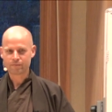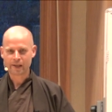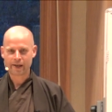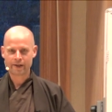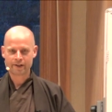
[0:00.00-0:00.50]

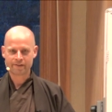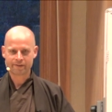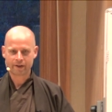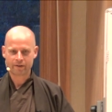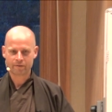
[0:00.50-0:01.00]
And
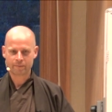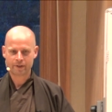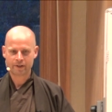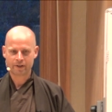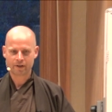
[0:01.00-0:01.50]
instead of
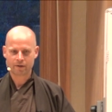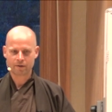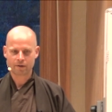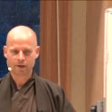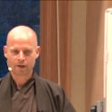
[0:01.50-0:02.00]
being
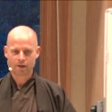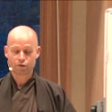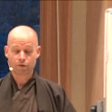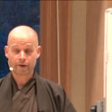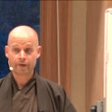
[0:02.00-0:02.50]
a
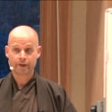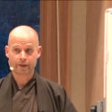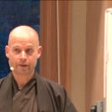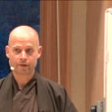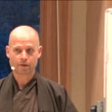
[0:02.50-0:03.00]

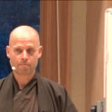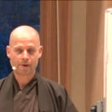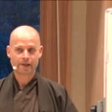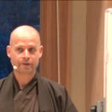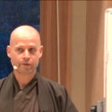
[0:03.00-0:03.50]
training, a
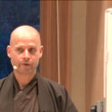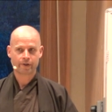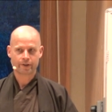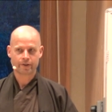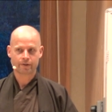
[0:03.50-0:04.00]
mind
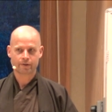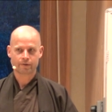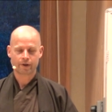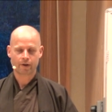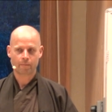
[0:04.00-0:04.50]
training,
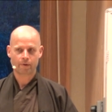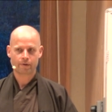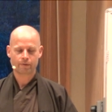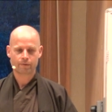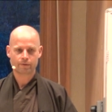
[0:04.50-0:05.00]
to help
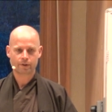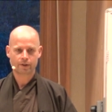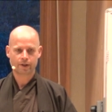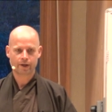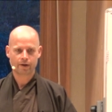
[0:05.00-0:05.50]
us to see
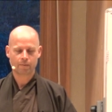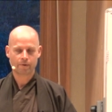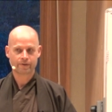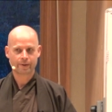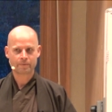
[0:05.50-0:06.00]
that our
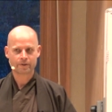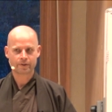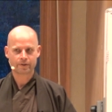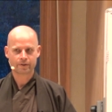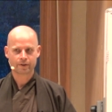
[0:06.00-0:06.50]

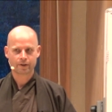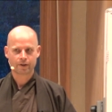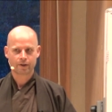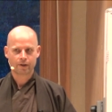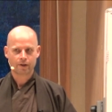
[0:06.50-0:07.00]
perceptions
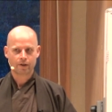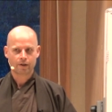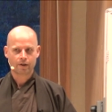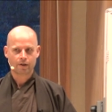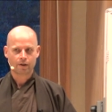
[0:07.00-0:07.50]

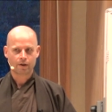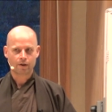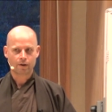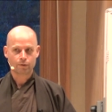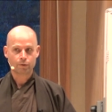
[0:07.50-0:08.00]

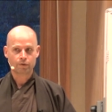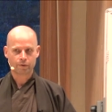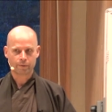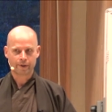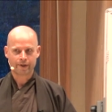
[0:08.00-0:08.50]
are
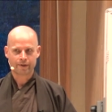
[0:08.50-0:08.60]
illusory,